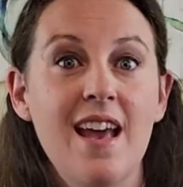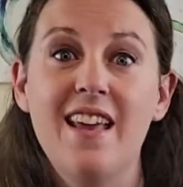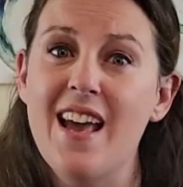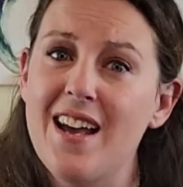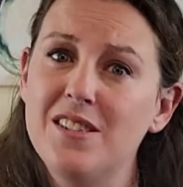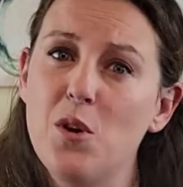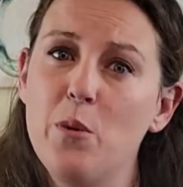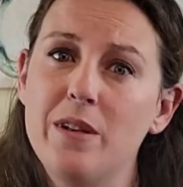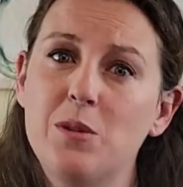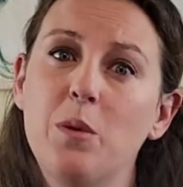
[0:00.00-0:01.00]
And as
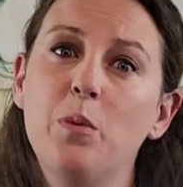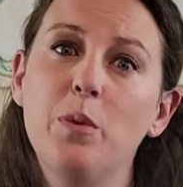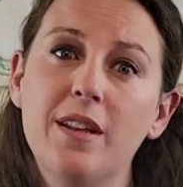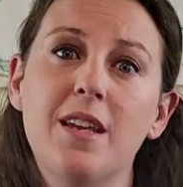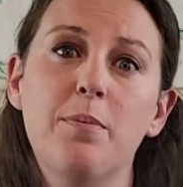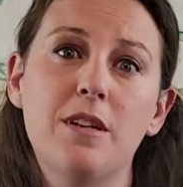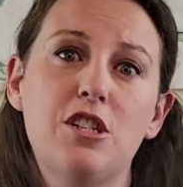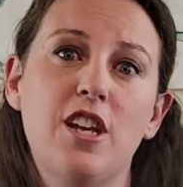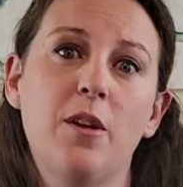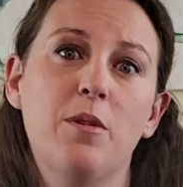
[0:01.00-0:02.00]
always, we really
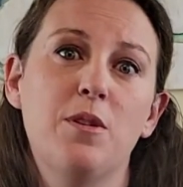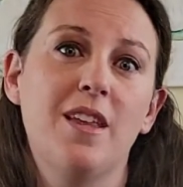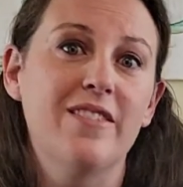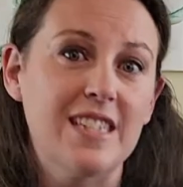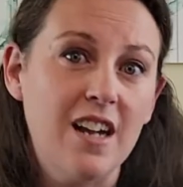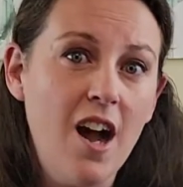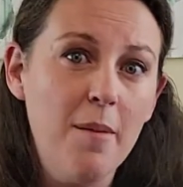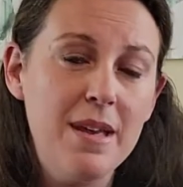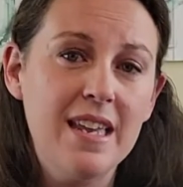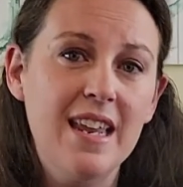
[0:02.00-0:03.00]
appreciate when you leave us a
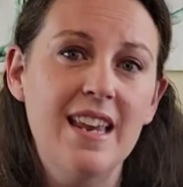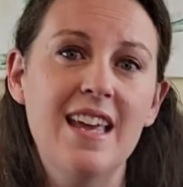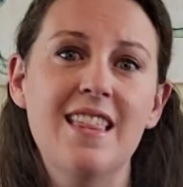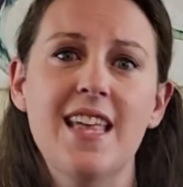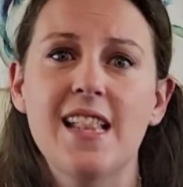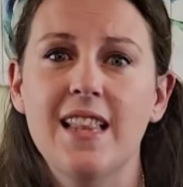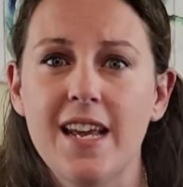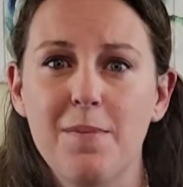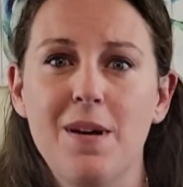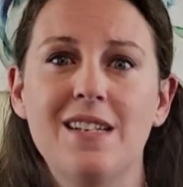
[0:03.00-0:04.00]
comment and hit that
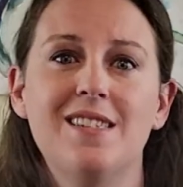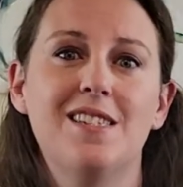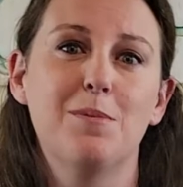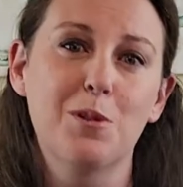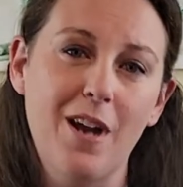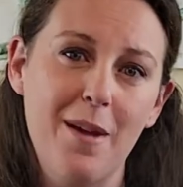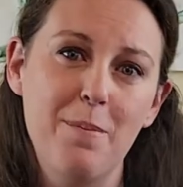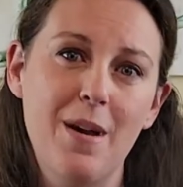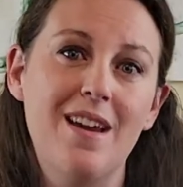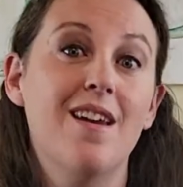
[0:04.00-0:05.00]
like button, subscribe
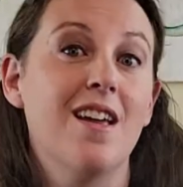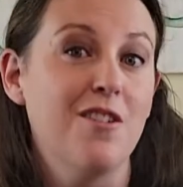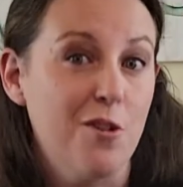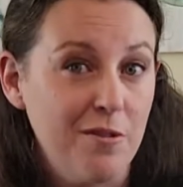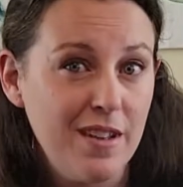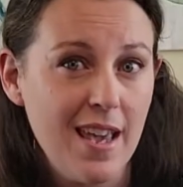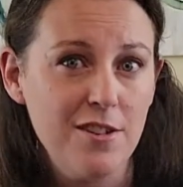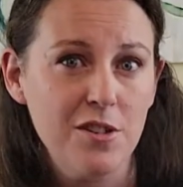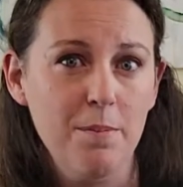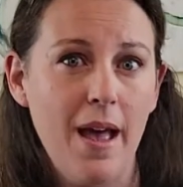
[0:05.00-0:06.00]
button, and
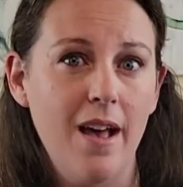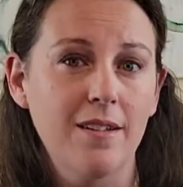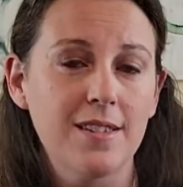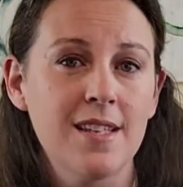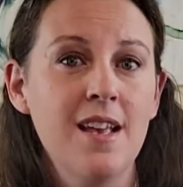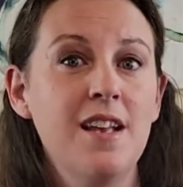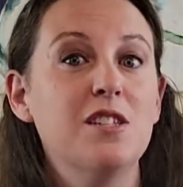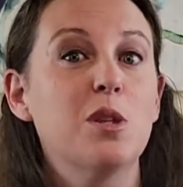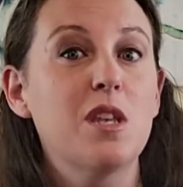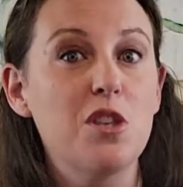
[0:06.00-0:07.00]
notification bells
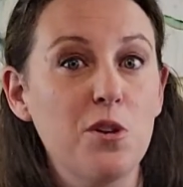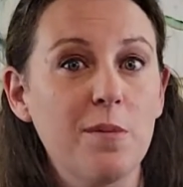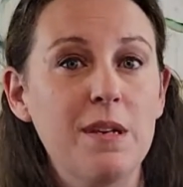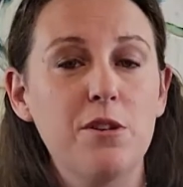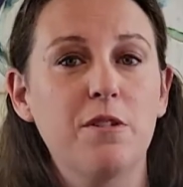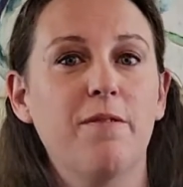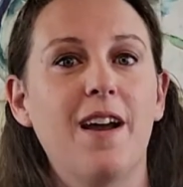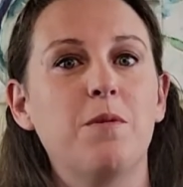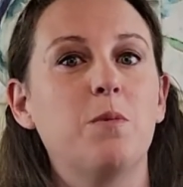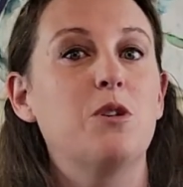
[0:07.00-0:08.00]
so that you can be
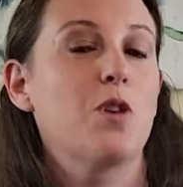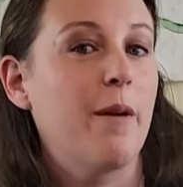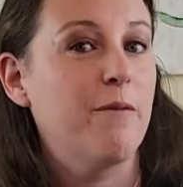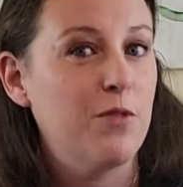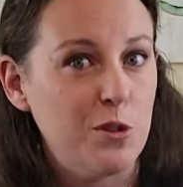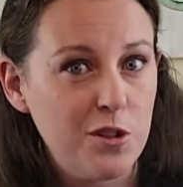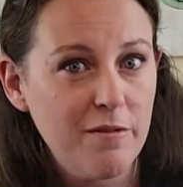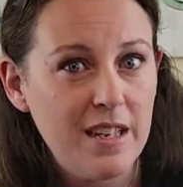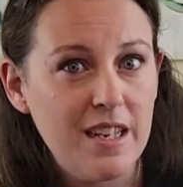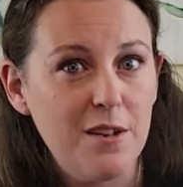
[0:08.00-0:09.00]
notified when we drop future
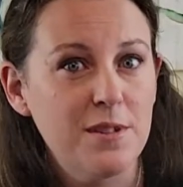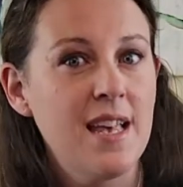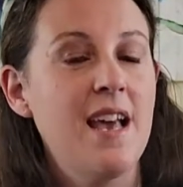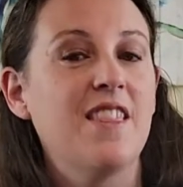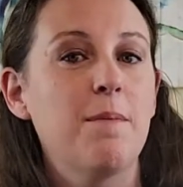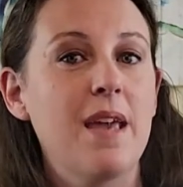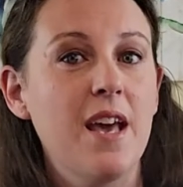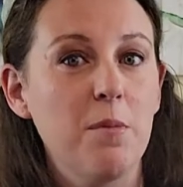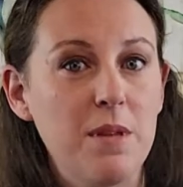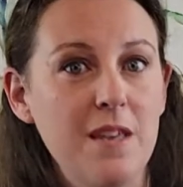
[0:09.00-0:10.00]
videos that may
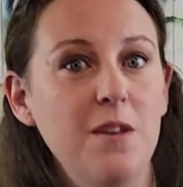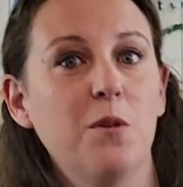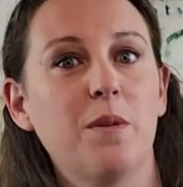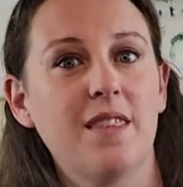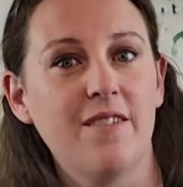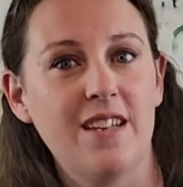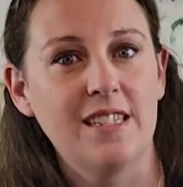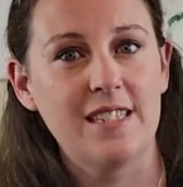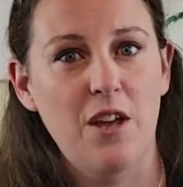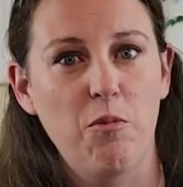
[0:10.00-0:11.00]
help you with living
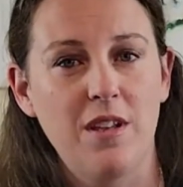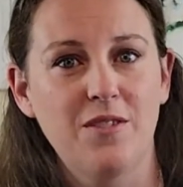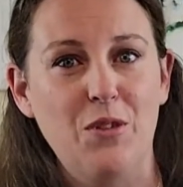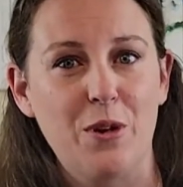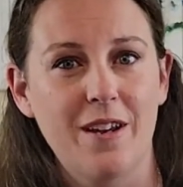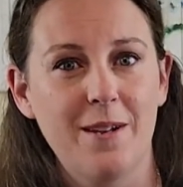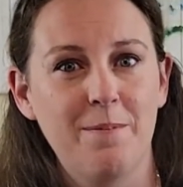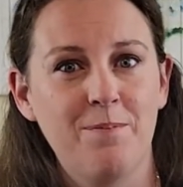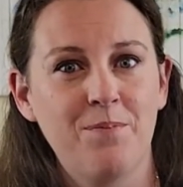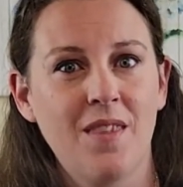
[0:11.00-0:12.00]
in Southwest
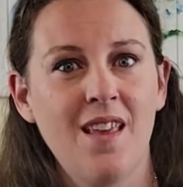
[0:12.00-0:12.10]
Florida.